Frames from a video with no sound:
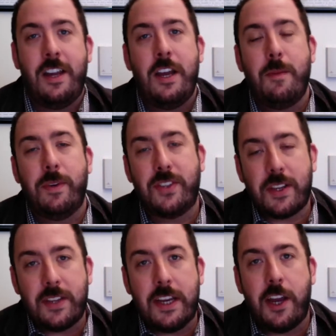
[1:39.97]
But
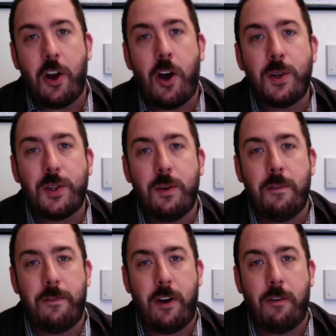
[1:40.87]
sexting can also
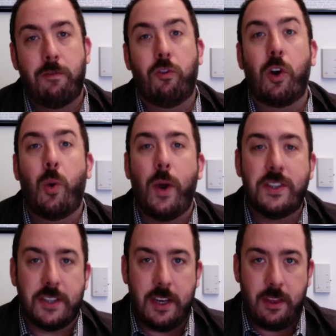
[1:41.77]
involve
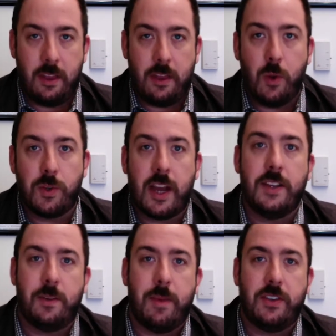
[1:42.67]
requesting those
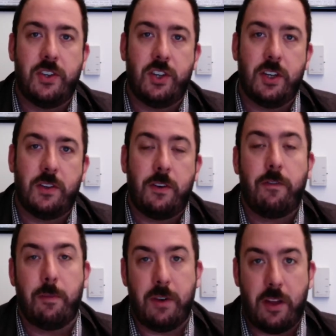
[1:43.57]
kinds of messages
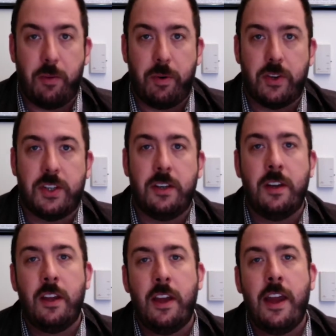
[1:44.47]
from another person
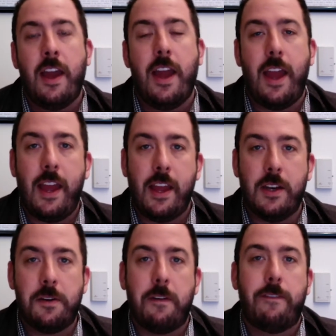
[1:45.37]

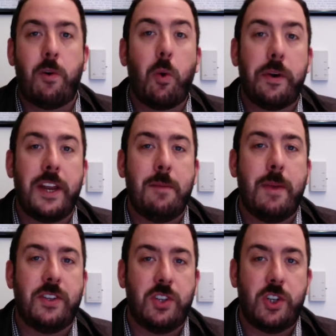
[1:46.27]
and forwarding
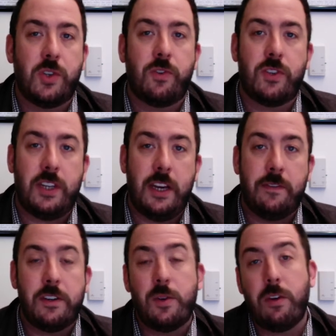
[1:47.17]
messages
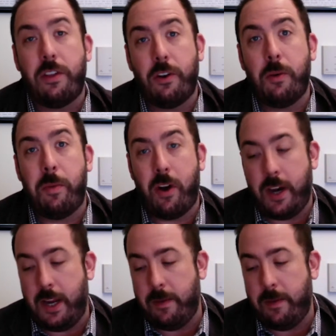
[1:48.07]
received to a third party.